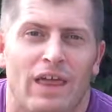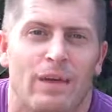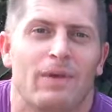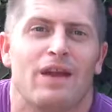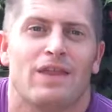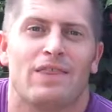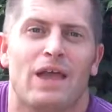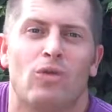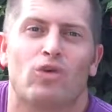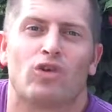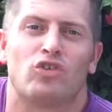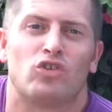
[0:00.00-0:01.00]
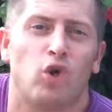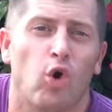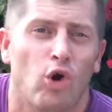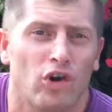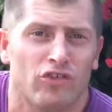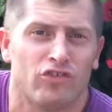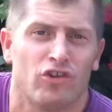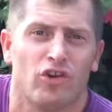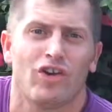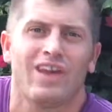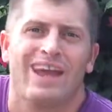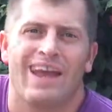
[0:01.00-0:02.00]
them, they were
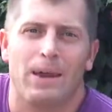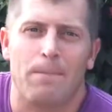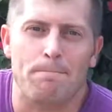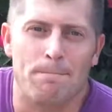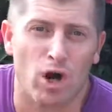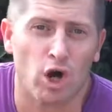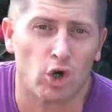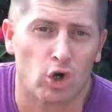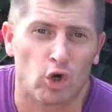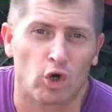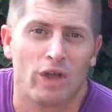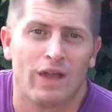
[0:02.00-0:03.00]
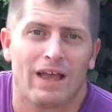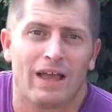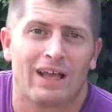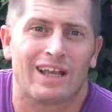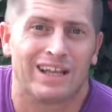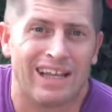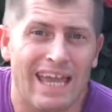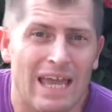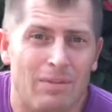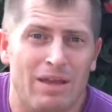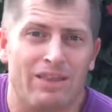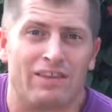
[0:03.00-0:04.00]
tortured and murdered
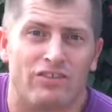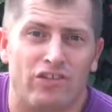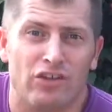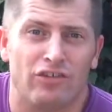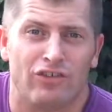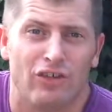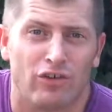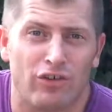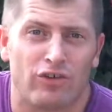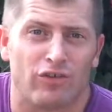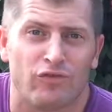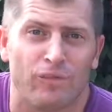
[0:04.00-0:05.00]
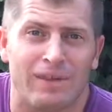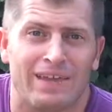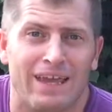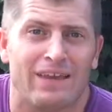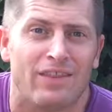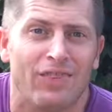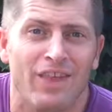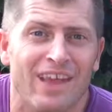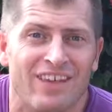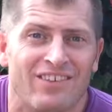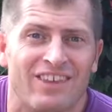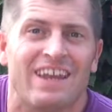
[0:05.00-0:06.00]
claiming that Jesus had risen from the dead. And the
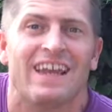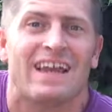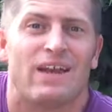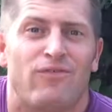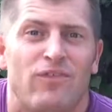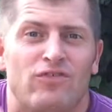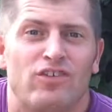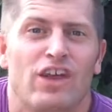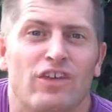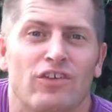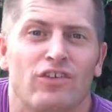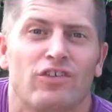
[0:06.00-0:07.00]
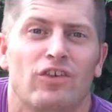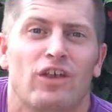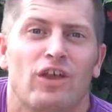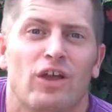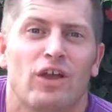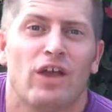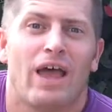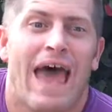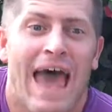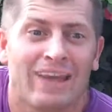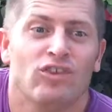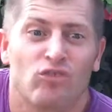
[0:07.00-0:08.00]
thing is that if Jesus
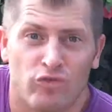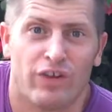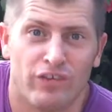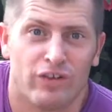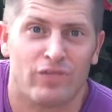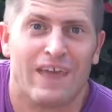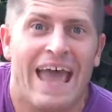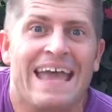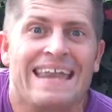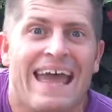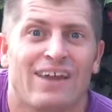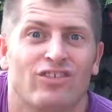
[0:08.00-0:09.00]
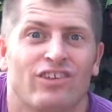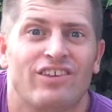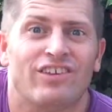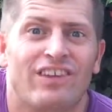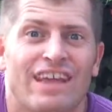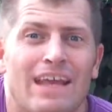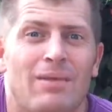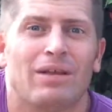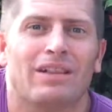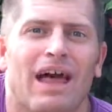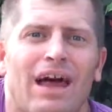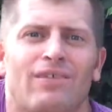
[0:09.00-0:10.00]
hadn't risen, if they hadn't actually seen him
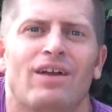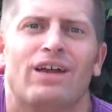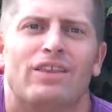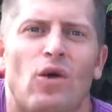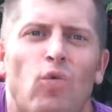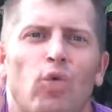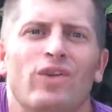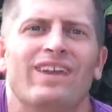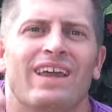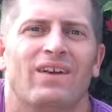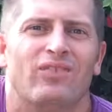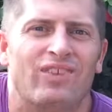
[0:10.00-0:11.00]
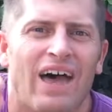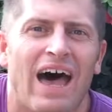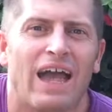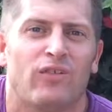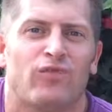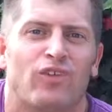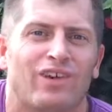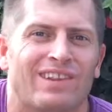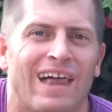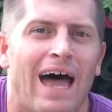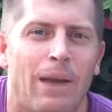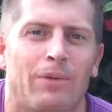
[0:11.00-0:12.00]
alive, they wouldn't have died for a
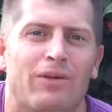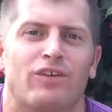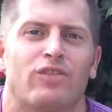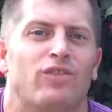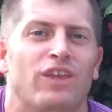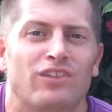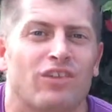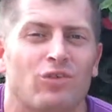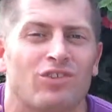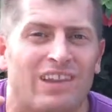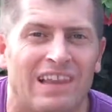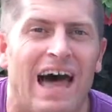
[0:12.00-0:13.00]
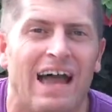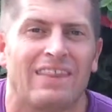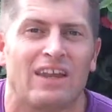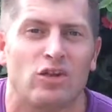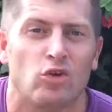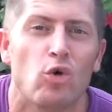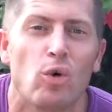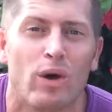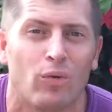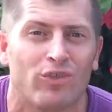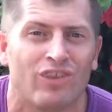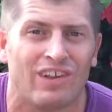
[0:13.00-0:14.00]
lie. Because if this thing was a lie, they knew
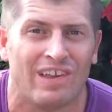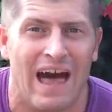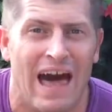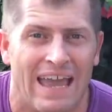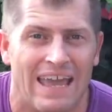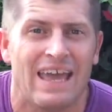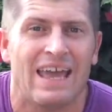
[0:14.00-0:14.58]
it was a lie.